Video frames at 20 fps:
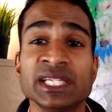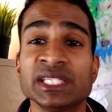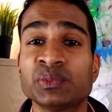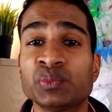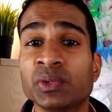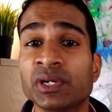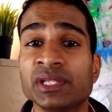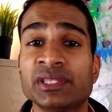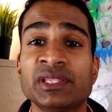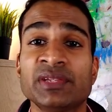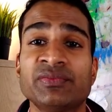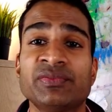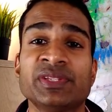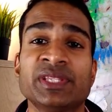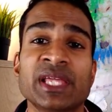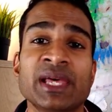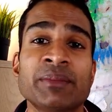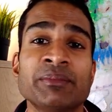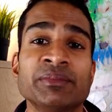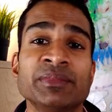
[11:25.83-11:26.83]
is worth it for
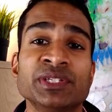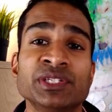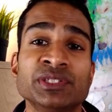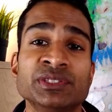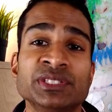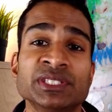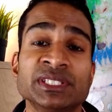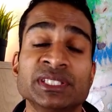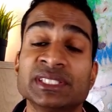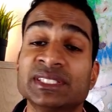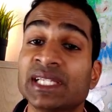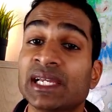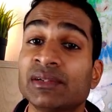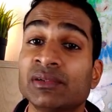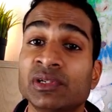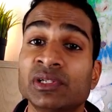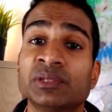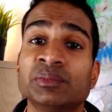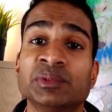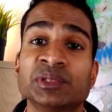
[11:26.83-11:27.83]
them using the
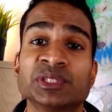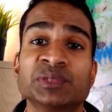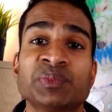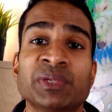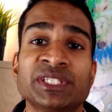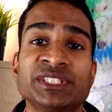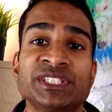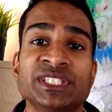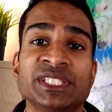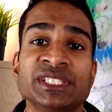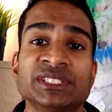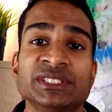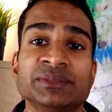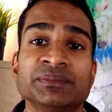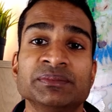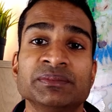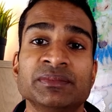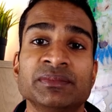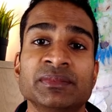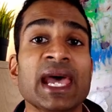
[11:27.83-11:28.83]
downloadable spreadsheet.
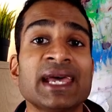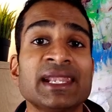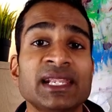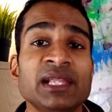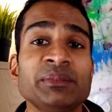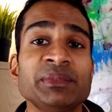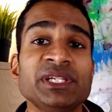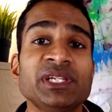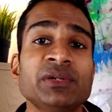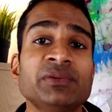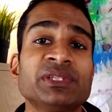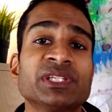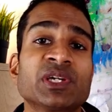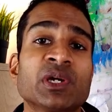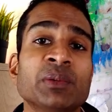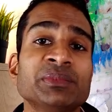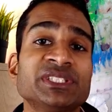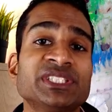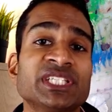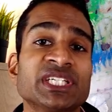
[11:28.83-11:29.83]
And let me know in the
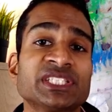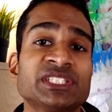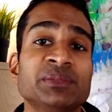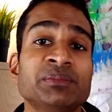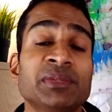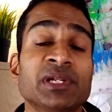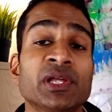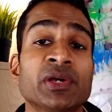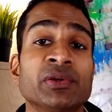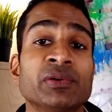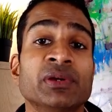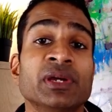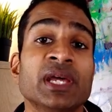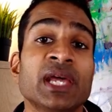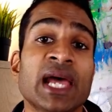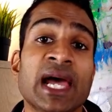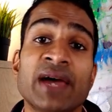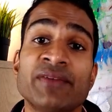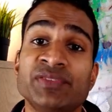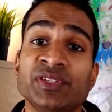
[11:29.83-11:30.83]
comments section below,
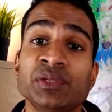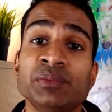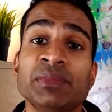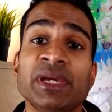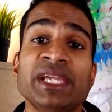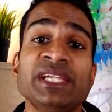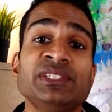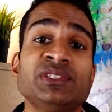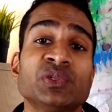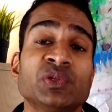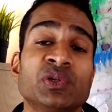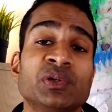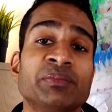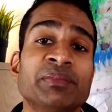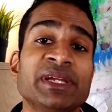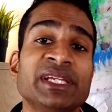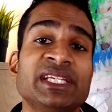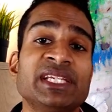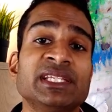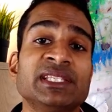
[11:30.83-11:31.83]
have you made or are
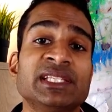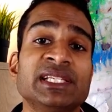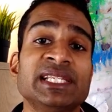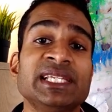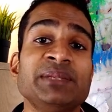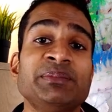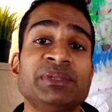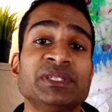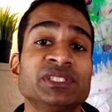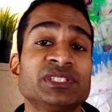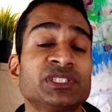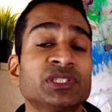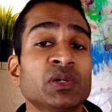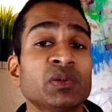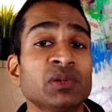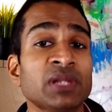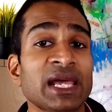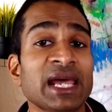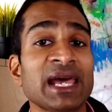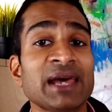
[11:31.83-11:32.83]
making the leap into
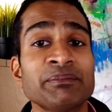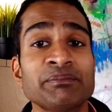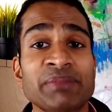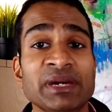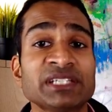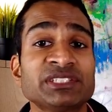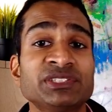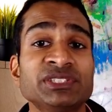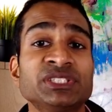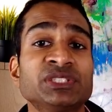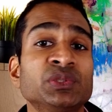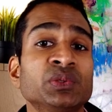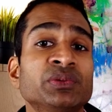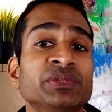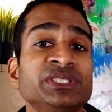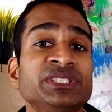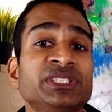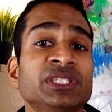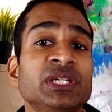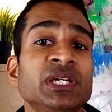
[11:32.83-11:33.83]
solar and battery
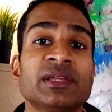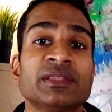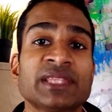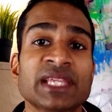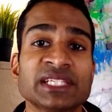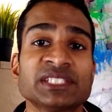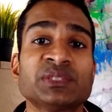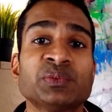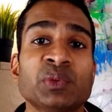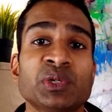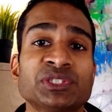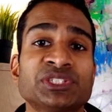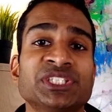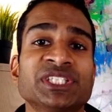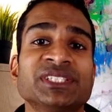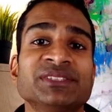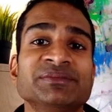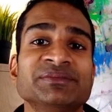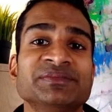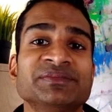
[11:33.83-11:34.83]
storage? Thanks for
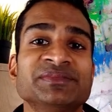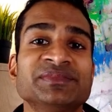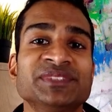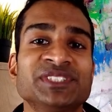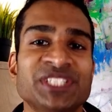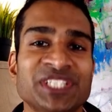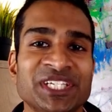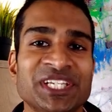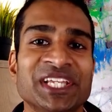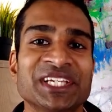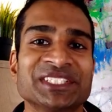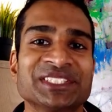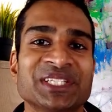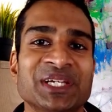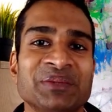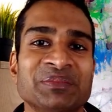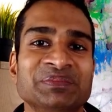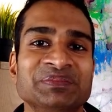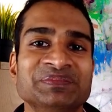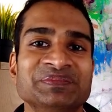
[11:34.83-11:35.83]
watching, see you next
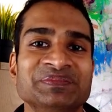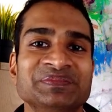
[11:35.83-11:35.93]
time.